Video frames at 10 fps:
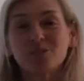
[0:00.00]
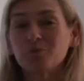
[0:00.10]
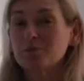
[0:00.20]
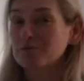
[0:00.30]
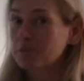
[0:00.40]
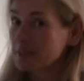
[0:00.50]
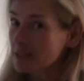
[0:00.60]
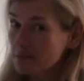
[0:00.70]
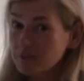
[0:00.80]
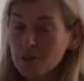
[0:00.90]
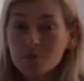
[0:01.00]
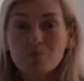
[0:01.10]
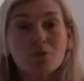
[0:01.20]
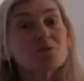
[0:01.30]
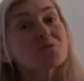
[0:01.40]
you'll be rubbing some of those
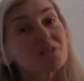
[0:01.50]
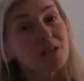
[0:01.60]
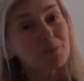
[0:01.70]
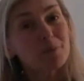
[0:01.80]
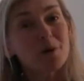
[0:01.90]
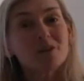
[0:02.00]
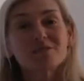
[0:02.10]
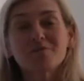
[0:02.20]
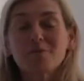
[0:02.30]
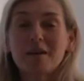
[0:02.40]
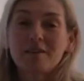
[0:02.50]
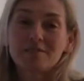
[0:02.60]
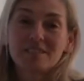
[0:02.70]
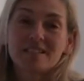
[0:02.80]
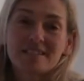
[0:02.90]
muscles at the upper part of the
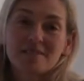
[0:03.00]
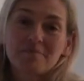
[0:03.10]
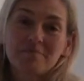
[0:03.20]
pelvis.